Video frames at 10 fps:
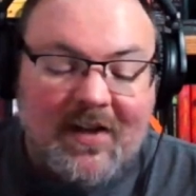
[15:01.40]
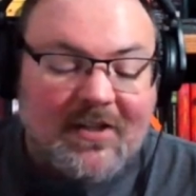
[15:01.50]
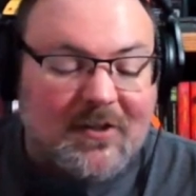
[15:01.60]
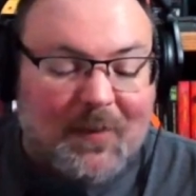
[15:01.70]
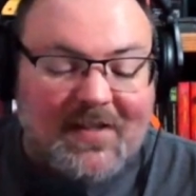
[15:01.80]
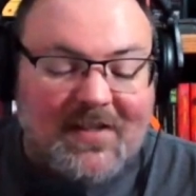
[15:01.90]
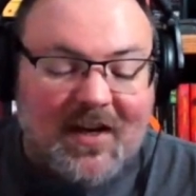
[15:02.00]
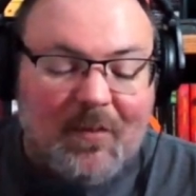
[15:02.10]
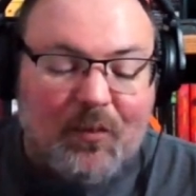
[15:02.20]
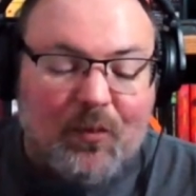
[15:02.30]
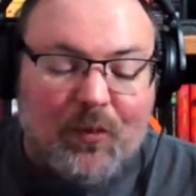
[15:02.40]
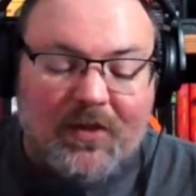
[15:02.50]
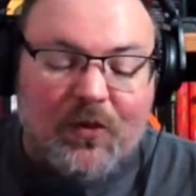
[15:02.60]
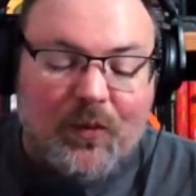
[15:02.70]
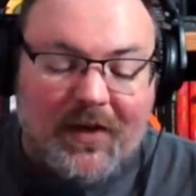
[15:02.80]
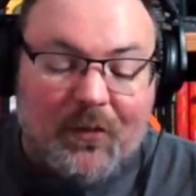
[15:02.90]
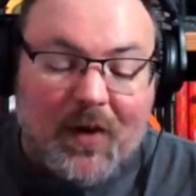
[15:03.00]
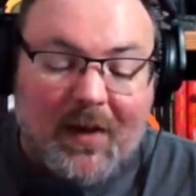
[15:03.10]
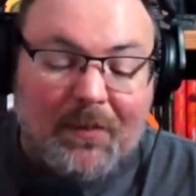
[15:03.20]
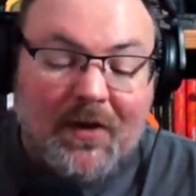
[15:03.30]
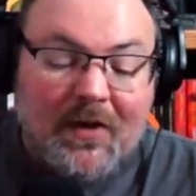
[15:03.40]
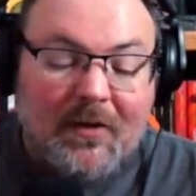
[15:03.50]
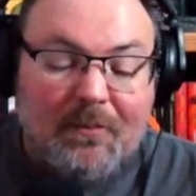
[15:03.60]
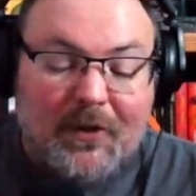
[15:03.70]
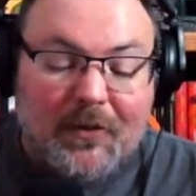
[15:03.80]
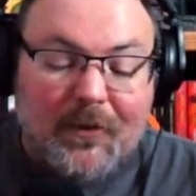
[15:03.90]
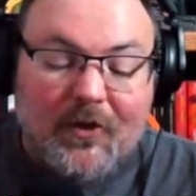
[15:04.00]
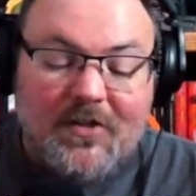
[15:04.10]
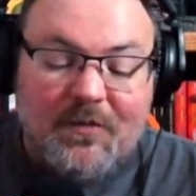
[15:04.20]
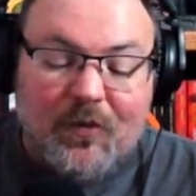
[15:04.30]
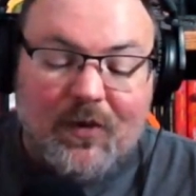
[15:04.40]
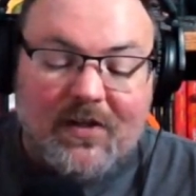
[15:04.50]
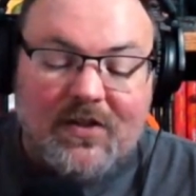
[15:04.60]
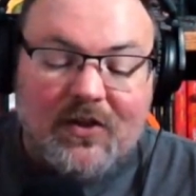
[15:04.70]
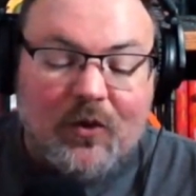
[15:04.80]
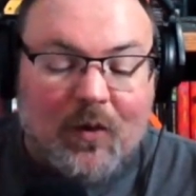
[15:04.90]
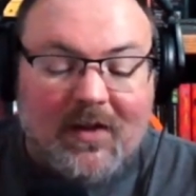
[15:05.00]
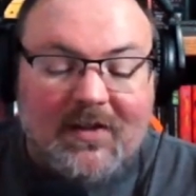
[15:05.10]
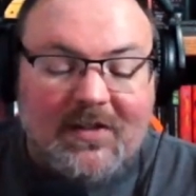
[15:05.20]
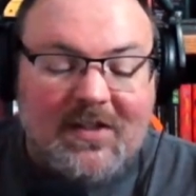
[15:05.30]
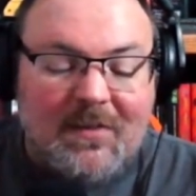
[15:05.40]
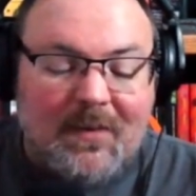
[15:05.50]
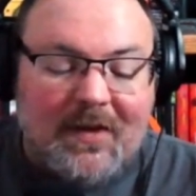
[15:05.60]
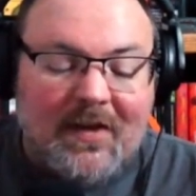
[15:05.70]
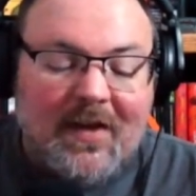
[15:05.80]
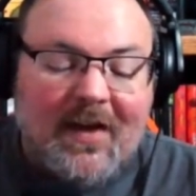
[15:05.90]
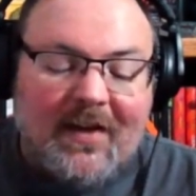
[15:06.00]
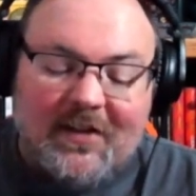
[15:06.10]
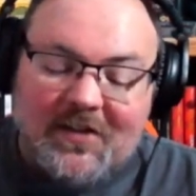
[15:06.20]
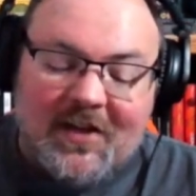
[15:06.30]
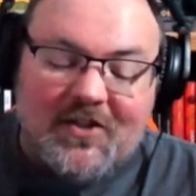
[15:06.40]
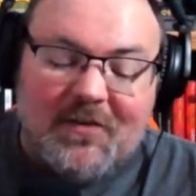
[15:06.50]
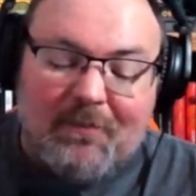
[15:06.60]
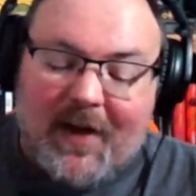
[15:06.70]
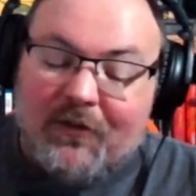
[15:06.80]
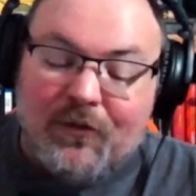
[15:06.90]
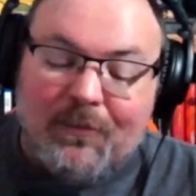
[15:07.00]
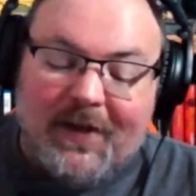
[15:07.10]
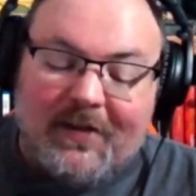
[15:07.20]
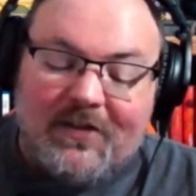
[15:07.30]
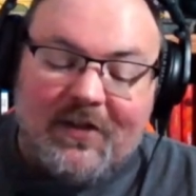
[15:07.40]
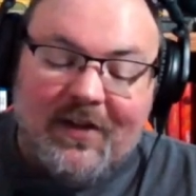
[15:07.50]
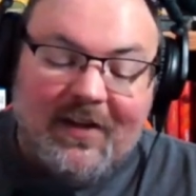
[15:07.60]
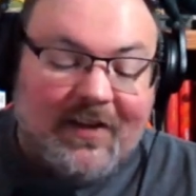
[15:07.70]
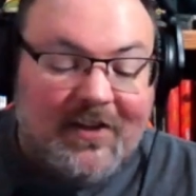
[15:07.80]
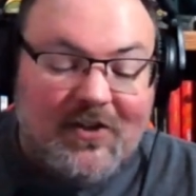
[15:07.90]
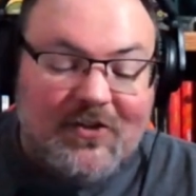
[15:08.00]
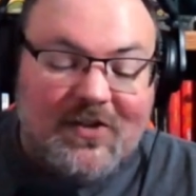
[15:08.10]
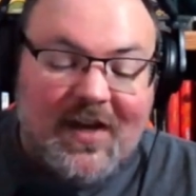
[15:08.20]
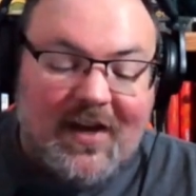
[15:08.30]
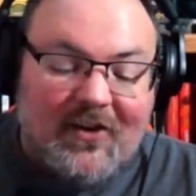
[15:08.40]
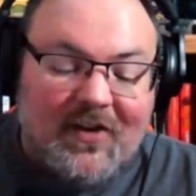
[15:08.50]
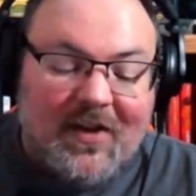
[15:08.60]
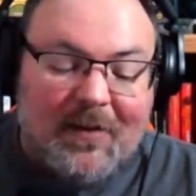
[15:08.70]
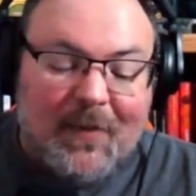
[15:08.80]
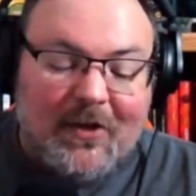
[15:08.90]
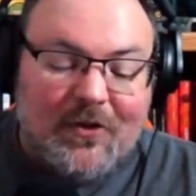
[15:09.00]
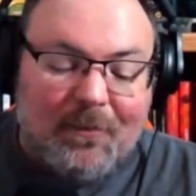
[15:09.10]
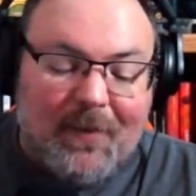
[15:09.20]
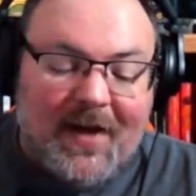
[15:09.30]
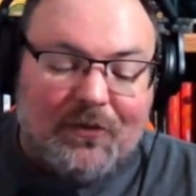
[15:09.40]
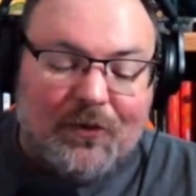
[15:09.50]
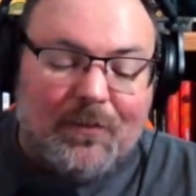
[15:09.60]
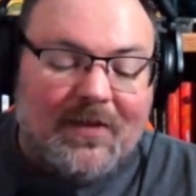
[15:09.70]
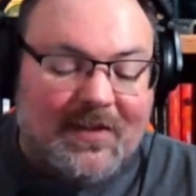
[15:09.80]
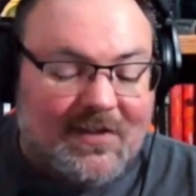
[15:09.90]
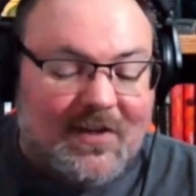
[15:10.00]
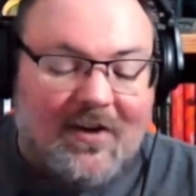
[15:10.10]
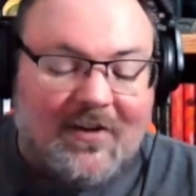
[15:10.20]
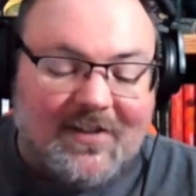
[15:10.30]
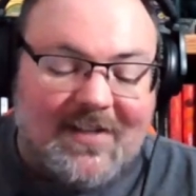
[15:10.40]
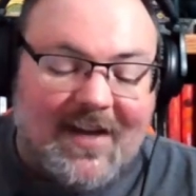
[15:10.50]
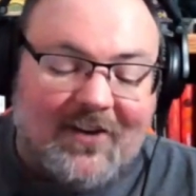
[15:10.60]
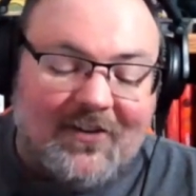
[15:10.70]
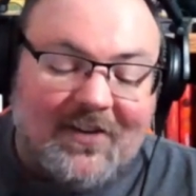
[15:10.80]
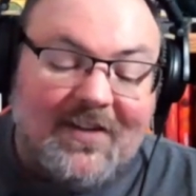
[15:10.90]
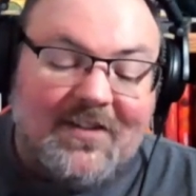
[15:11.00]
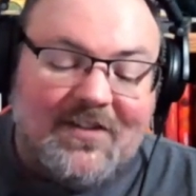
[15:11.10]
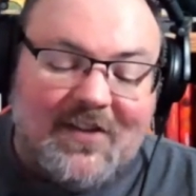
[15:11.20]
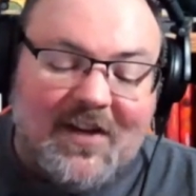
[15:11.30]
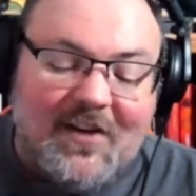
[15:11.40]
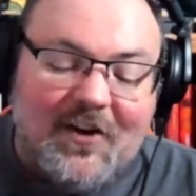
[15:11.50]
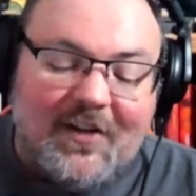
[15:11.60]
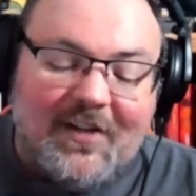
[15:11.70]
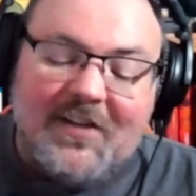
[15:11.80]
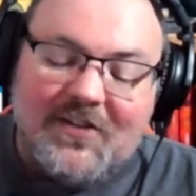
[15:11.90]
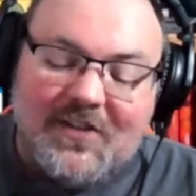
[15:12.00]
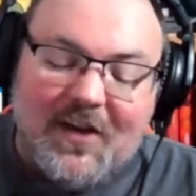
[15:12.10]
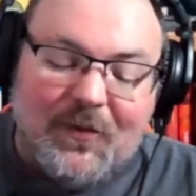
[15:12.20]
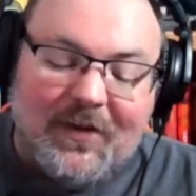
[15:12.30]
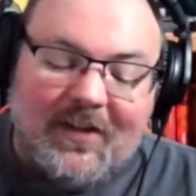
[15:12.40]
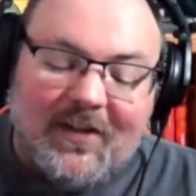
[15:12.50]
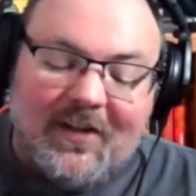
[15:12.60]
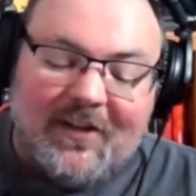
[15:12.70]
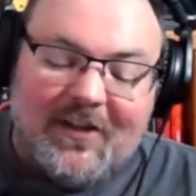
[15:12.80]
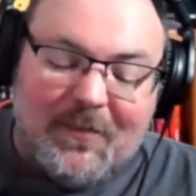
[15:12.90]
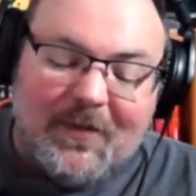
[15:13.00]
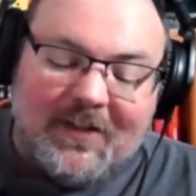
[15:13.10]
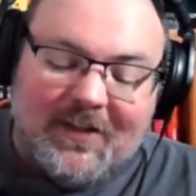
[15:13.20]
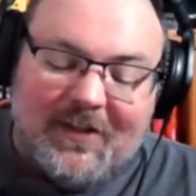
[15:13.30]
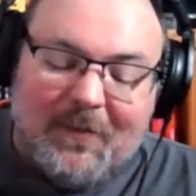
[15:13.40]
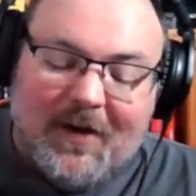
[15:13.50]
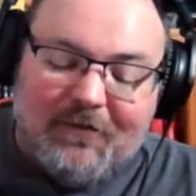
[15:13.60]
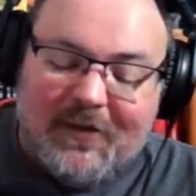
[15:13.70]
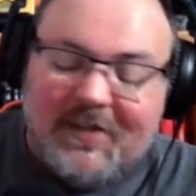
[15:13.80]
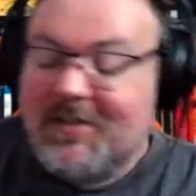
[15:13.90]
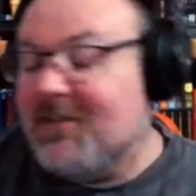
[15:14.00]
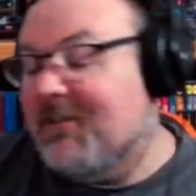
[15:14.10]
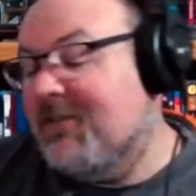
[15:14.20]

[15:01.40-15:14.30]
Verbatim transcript: spice it up with the witty wipe. Bill Murray's voice, quality TP, and a touch of bathroom banter. Get yours now and make your bathroom the talk of the town. Stay nerdy, stay witty, and keep it clean, my friends.